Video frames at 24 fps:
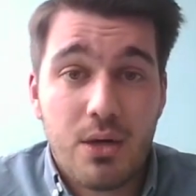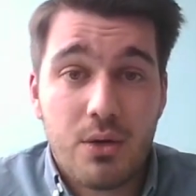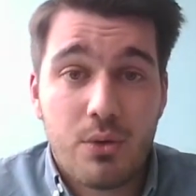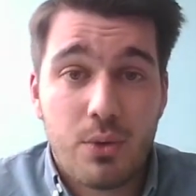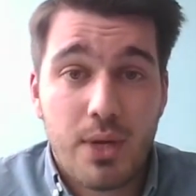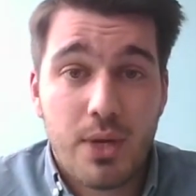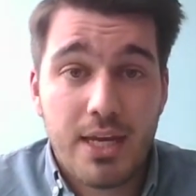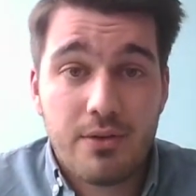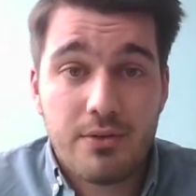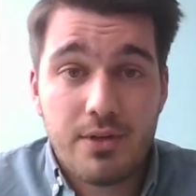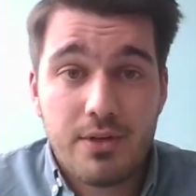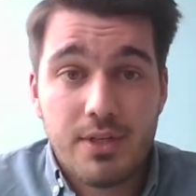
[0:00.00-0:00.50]

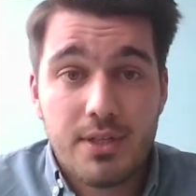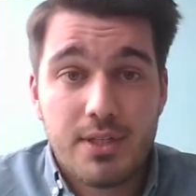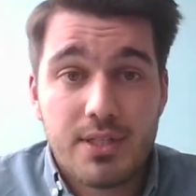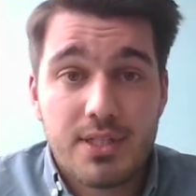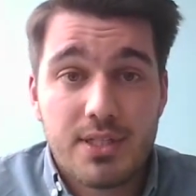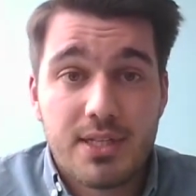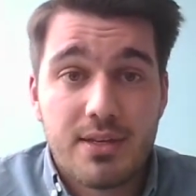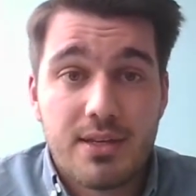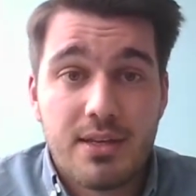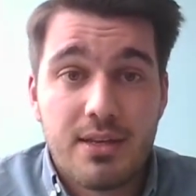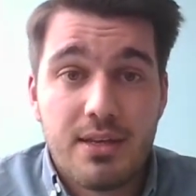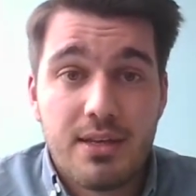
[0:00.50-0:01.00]

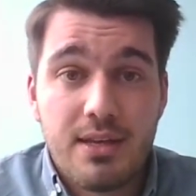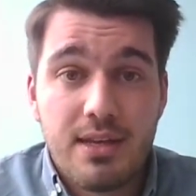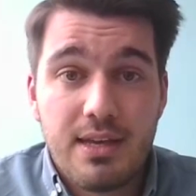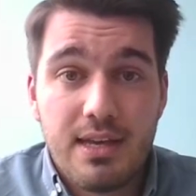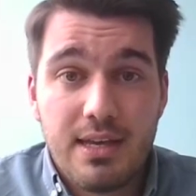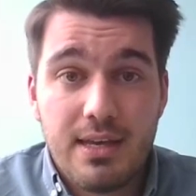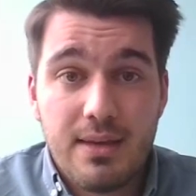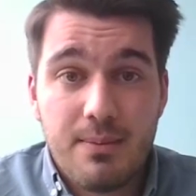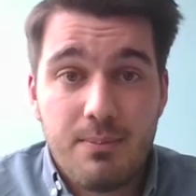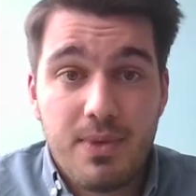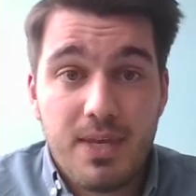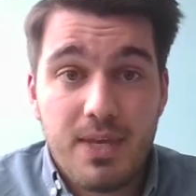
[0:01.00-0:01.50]
quadrant,
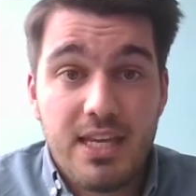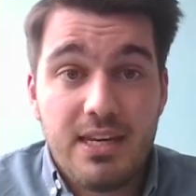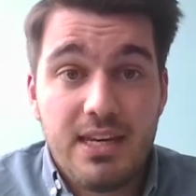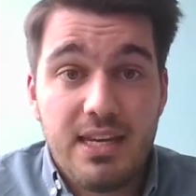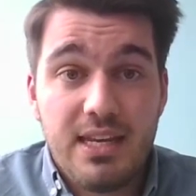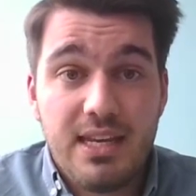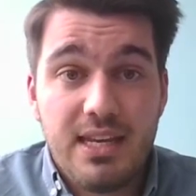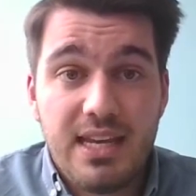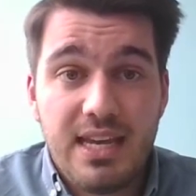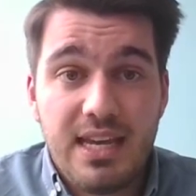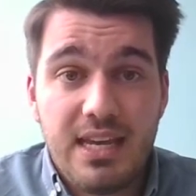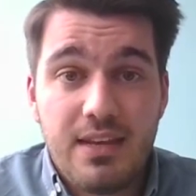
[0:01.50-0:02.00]

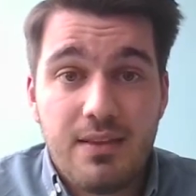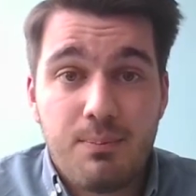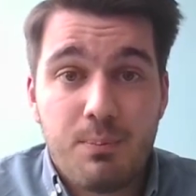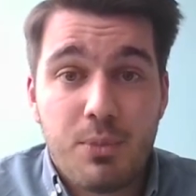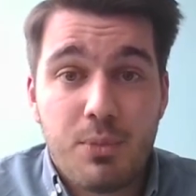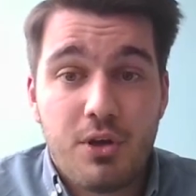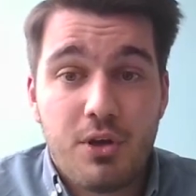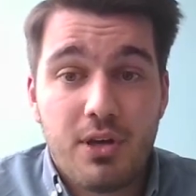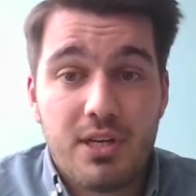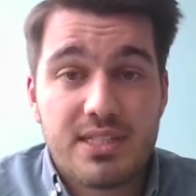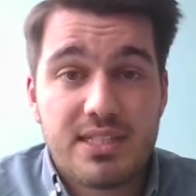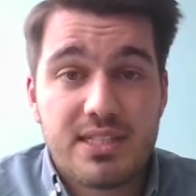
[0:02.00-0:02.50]
indicate
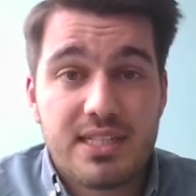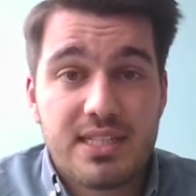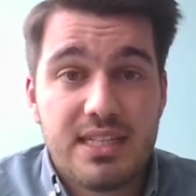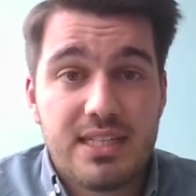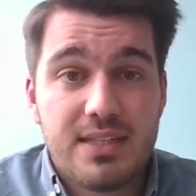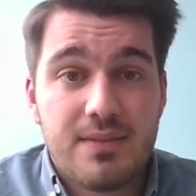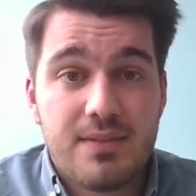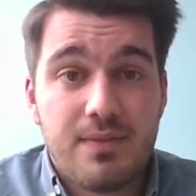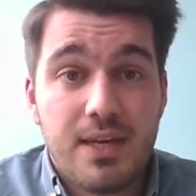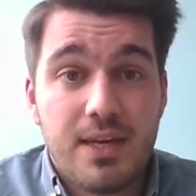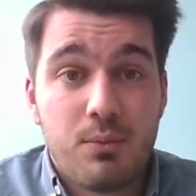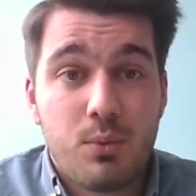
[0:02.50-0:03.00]

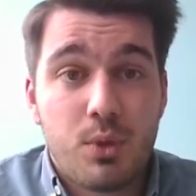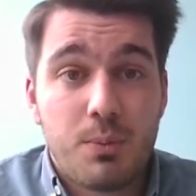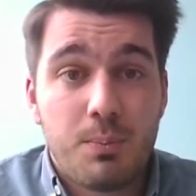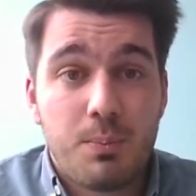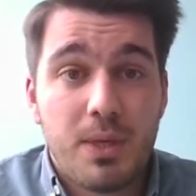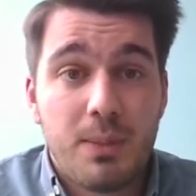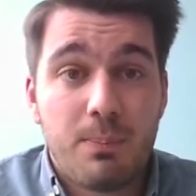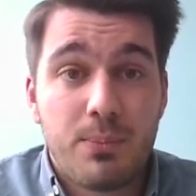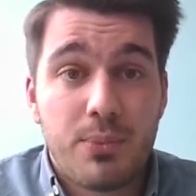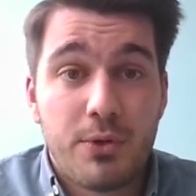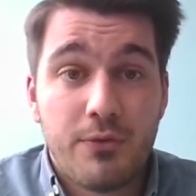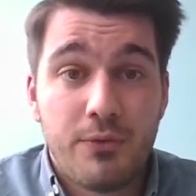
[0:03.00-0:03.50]
policies that would
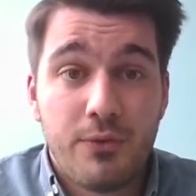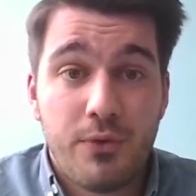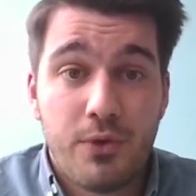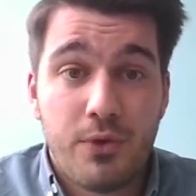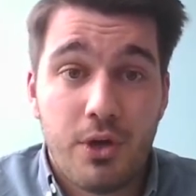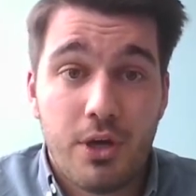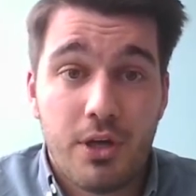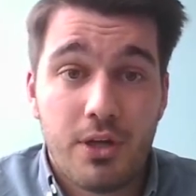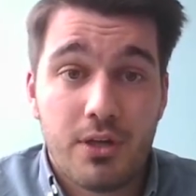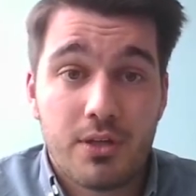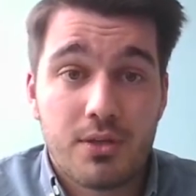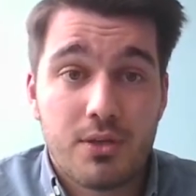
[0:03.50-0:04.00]
be
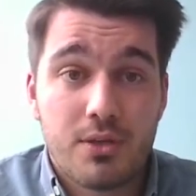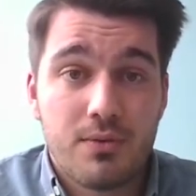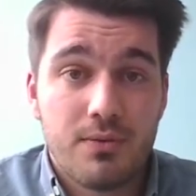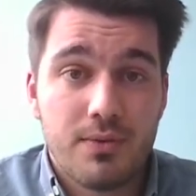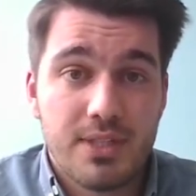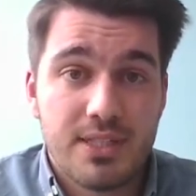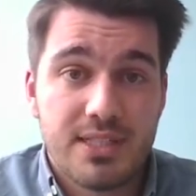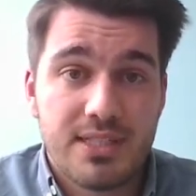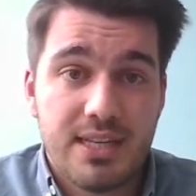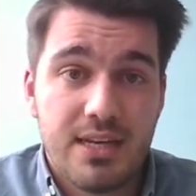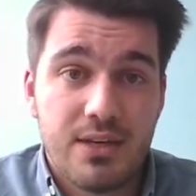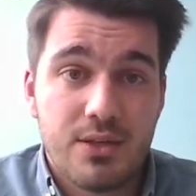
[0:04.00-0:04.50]
preferred to
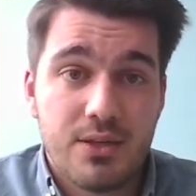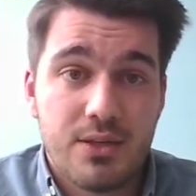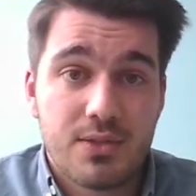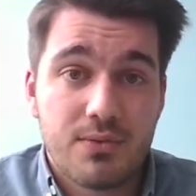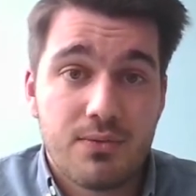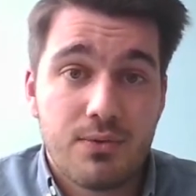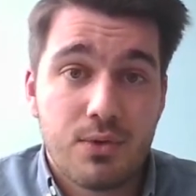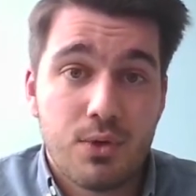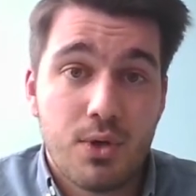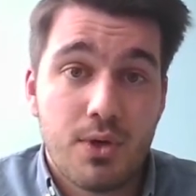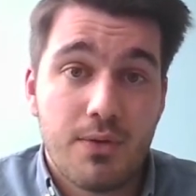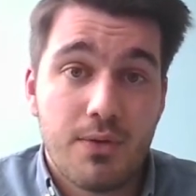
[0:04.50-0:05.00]
the status
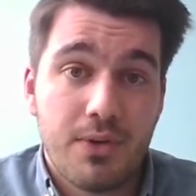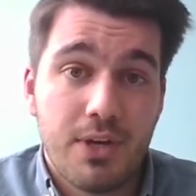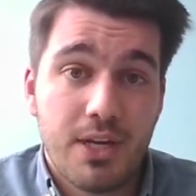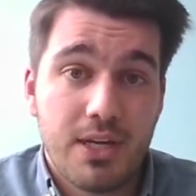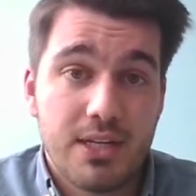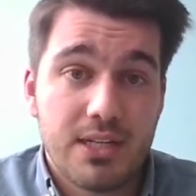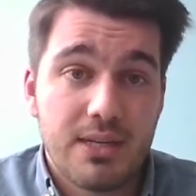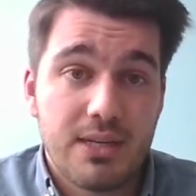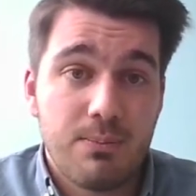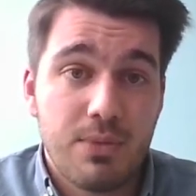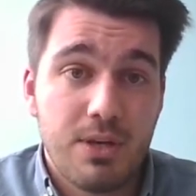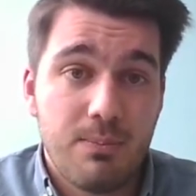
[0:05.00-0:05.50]
quo of
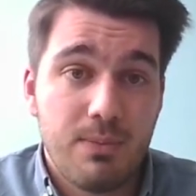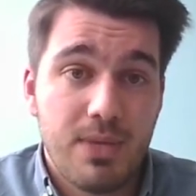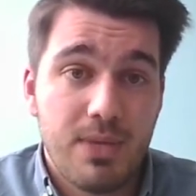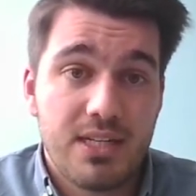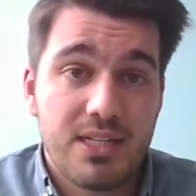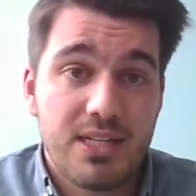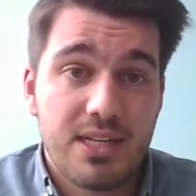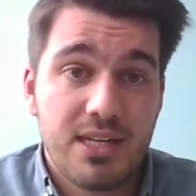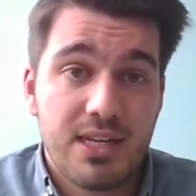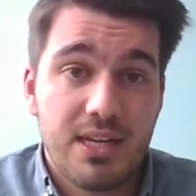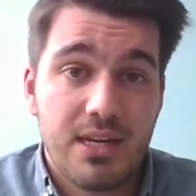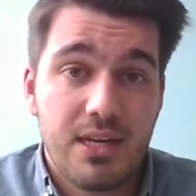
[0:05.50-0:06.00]
not
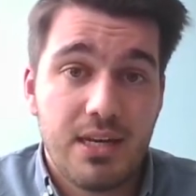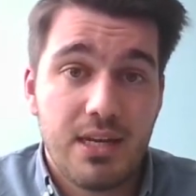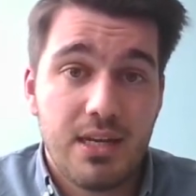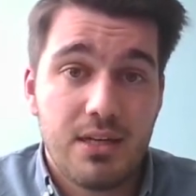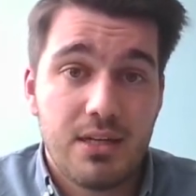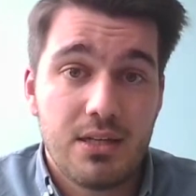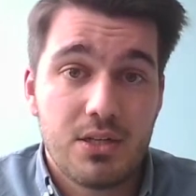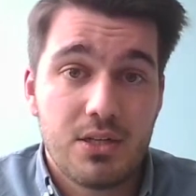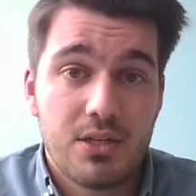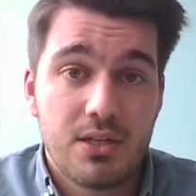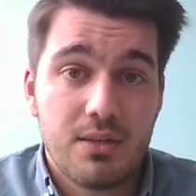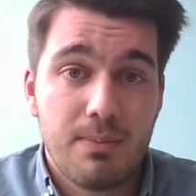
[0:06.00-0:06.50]
implementing any
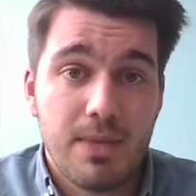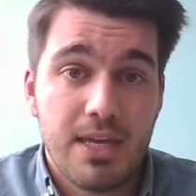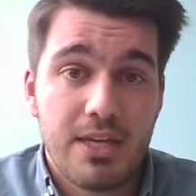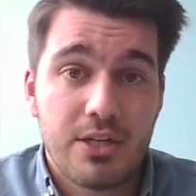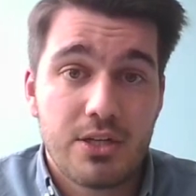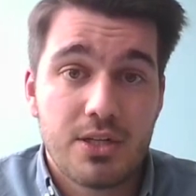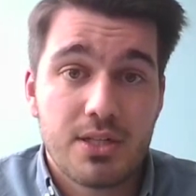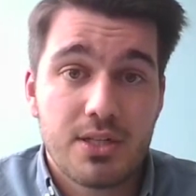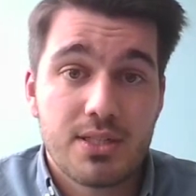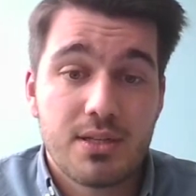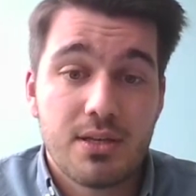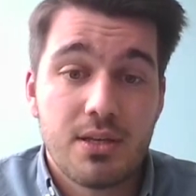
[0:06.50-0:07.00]
additional
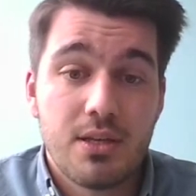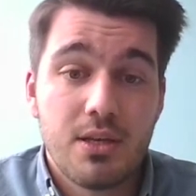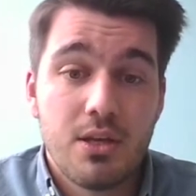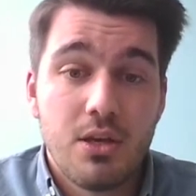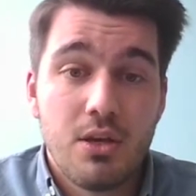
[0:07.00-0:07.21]
measures.